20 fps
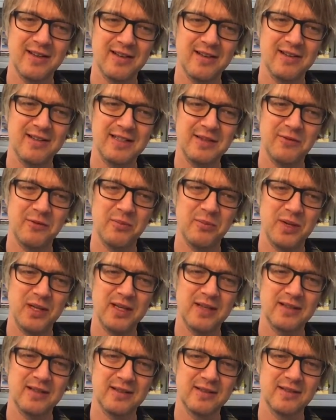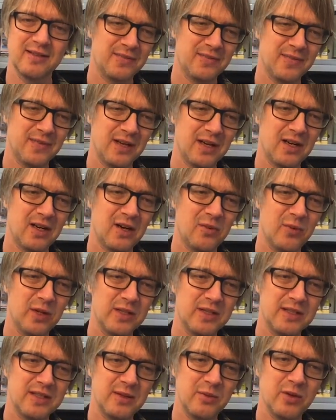a different place. I can't wait
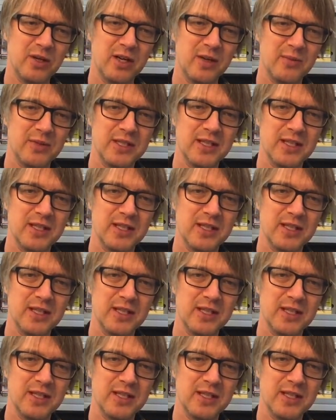to see what comes